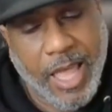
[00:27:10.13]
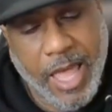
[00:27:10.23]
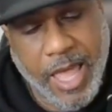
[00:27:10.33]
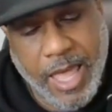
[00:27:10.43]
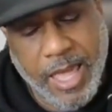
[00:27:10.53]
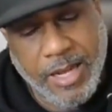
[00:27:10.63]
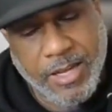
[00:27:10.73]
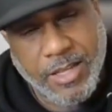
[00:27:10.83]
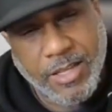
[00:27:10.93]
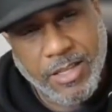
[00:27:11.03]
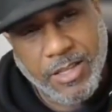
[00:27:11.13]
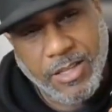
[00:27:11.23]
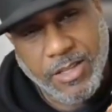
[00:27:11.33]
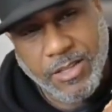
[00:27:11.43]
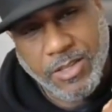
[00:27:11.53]
And
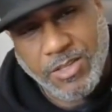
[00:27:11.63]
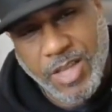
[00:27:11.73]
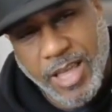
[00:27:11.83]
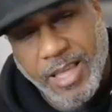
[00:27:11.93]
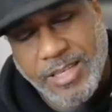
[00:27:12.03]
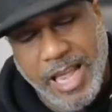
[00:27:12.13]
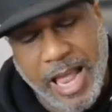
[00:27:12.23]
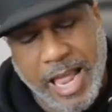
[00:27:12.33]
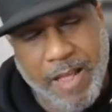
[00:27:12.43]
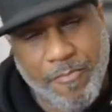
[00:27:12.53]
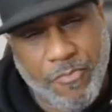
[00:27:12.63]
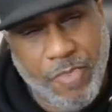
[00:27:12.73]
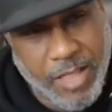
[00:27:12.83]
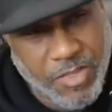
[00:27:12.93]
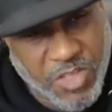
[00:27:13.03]
the second time
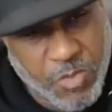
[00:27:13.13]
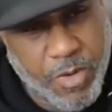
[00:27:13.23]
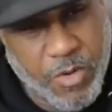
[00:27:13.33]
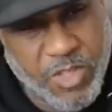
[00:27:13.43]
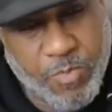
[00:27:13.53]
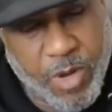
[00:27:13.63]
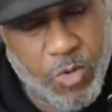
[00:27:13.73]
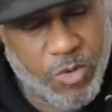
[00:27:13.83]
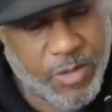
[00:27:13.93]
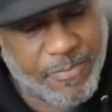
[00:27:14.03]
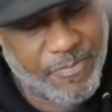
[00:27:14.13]
that the spirit spoke,